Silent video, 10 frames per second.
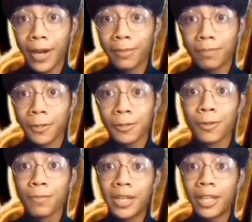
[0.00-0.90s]
because to
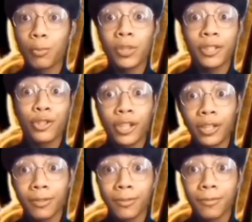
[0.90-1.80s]
me it was a cheat
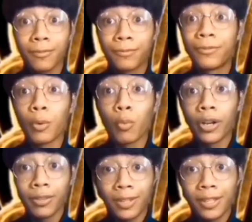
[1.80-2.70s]
for
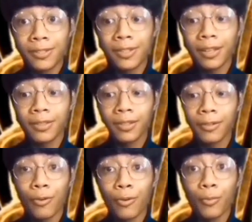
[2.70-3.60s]
one insect
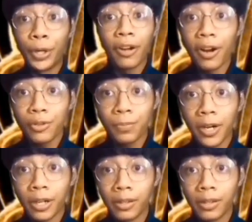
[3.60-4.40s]
or one arthropod.